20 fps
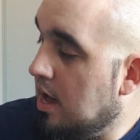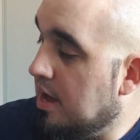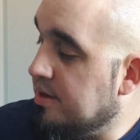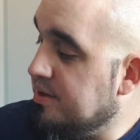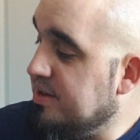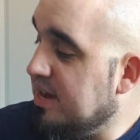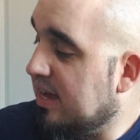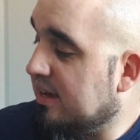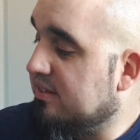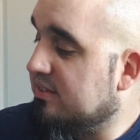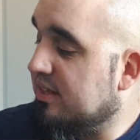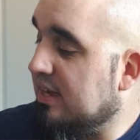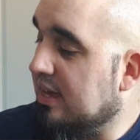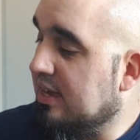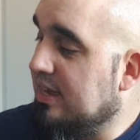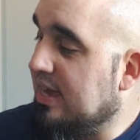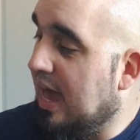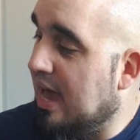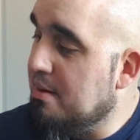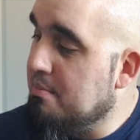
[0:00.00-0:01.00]
Next
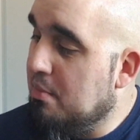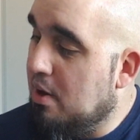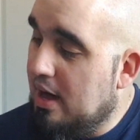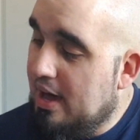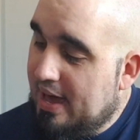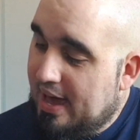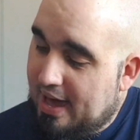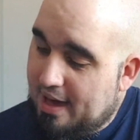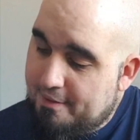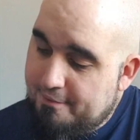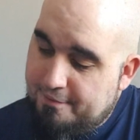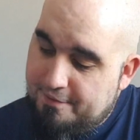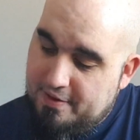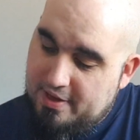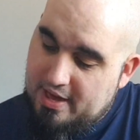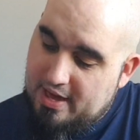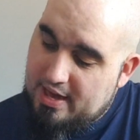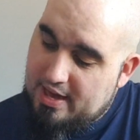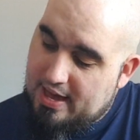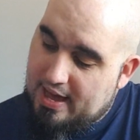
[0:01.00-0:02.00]
game I have
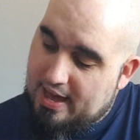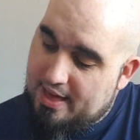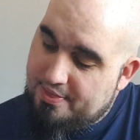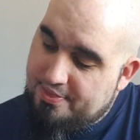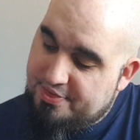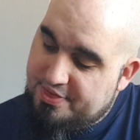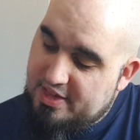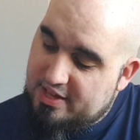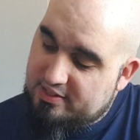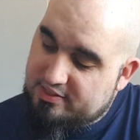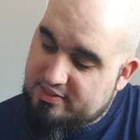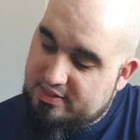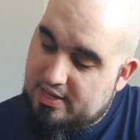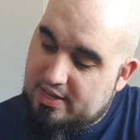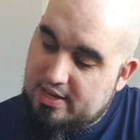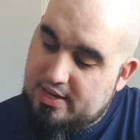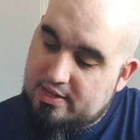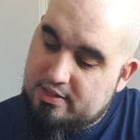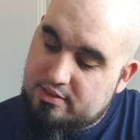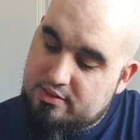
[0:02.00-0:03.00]
here, and this
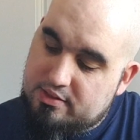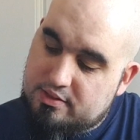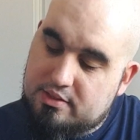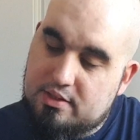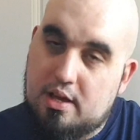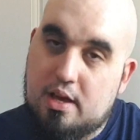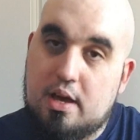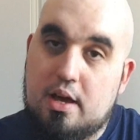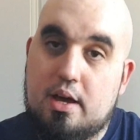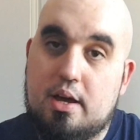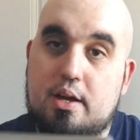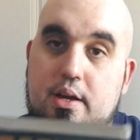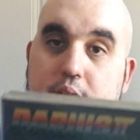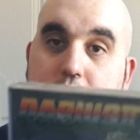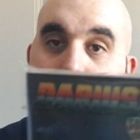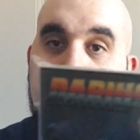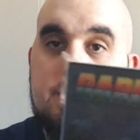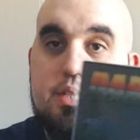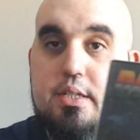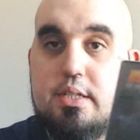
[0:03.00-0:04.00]
is
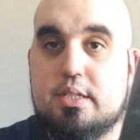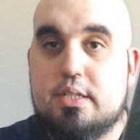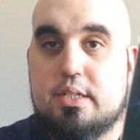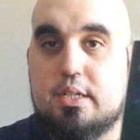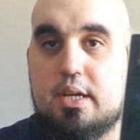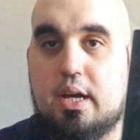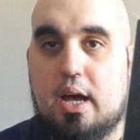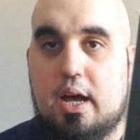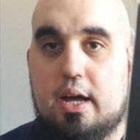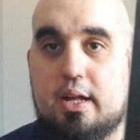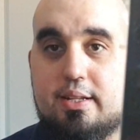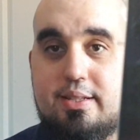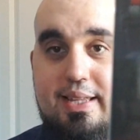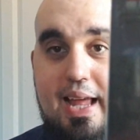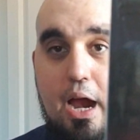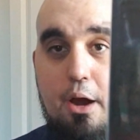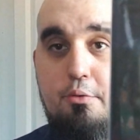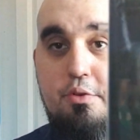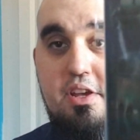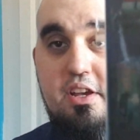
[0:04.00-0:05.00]

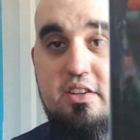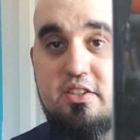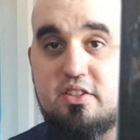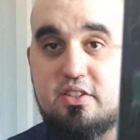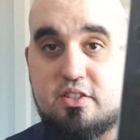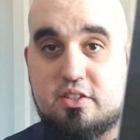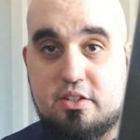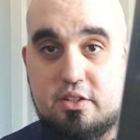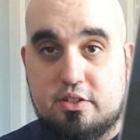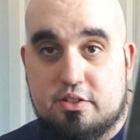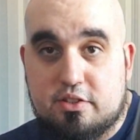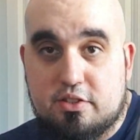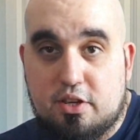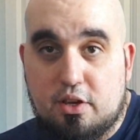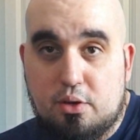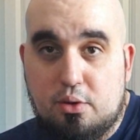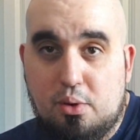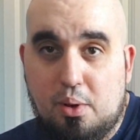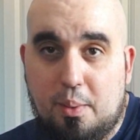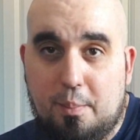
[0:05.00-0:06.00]
Darius
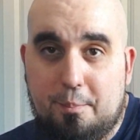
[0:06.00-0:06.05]
II.